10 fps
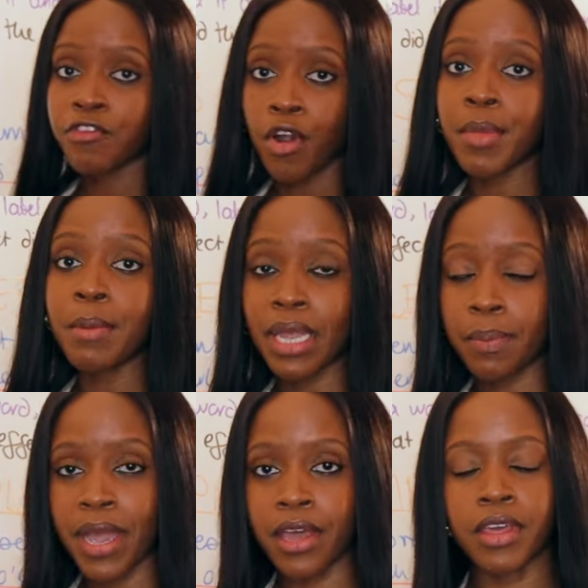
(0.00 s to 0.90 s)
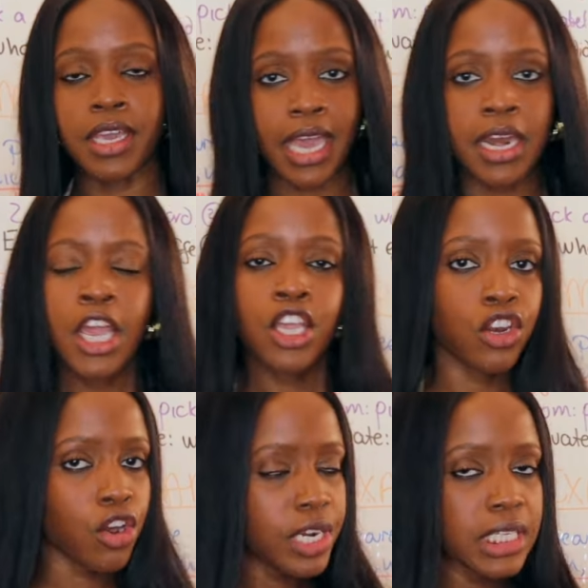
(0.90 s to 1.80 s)
from Macbeth. Again, you
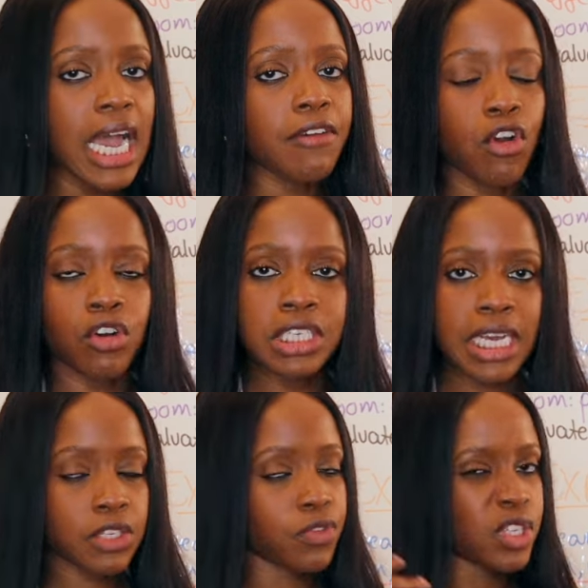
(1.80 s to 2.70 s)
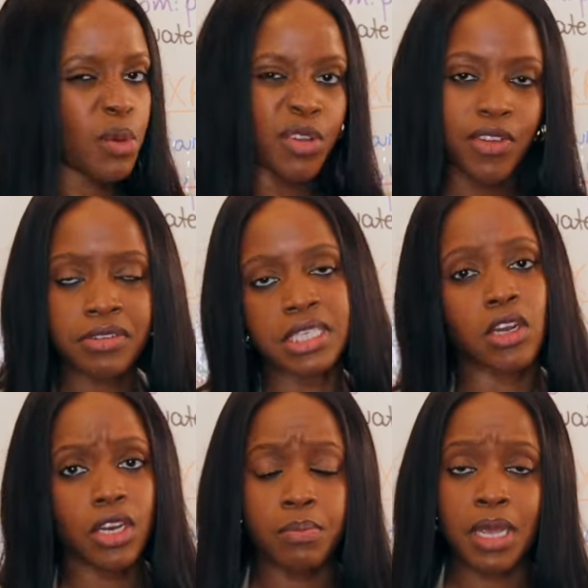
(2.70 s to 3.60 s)
don't need to have context. For example, if you haven't
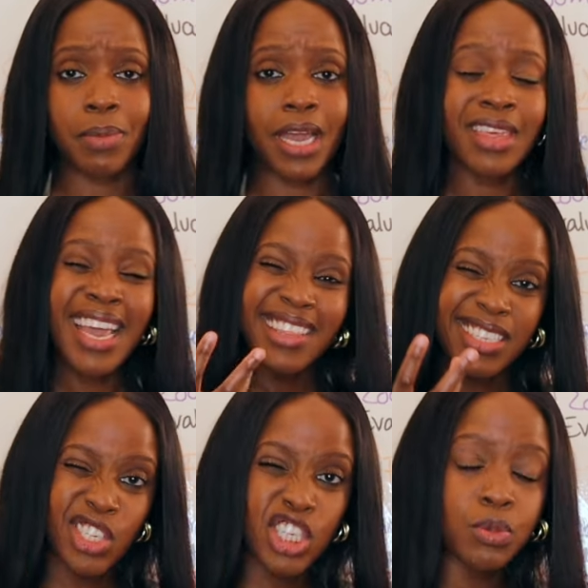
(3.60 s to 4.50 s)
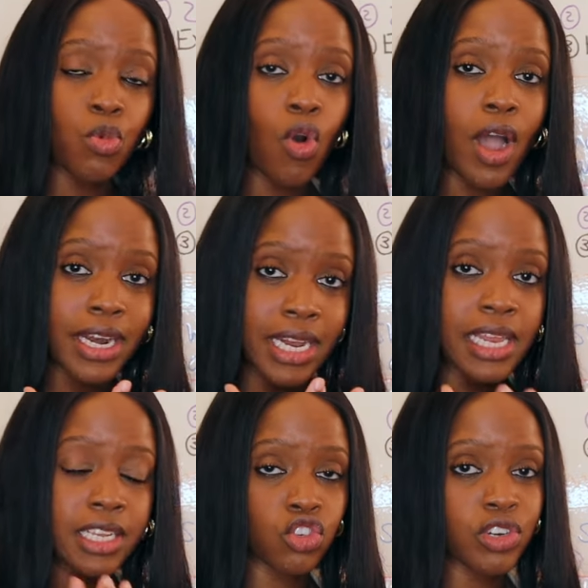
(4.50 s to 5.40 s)
studied Macbeth, this is just more an
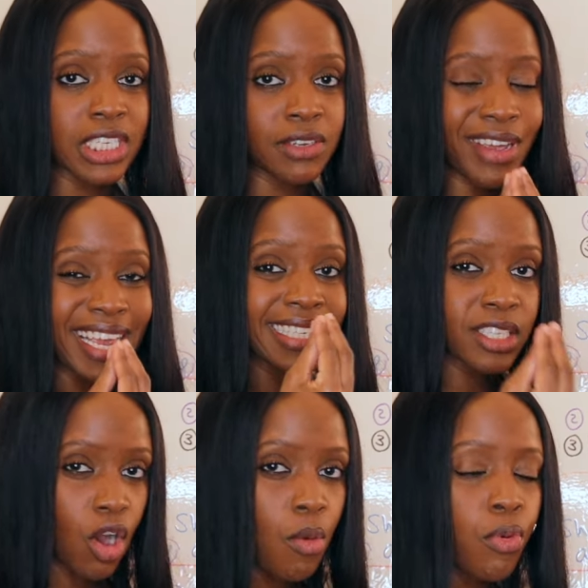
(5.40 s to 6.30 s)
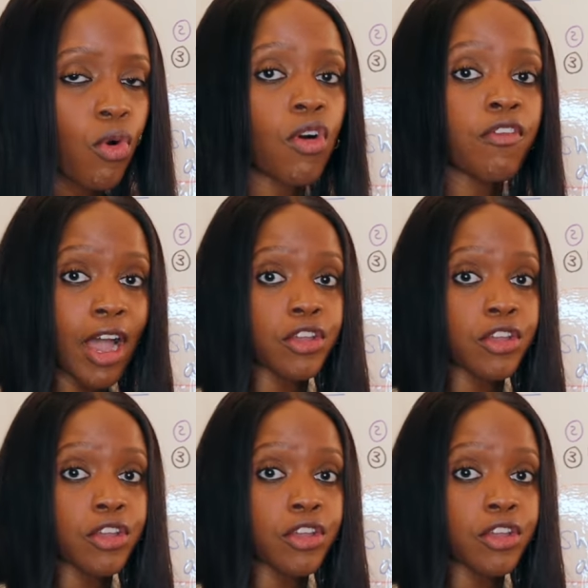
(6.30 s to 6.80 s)
illustrative example of how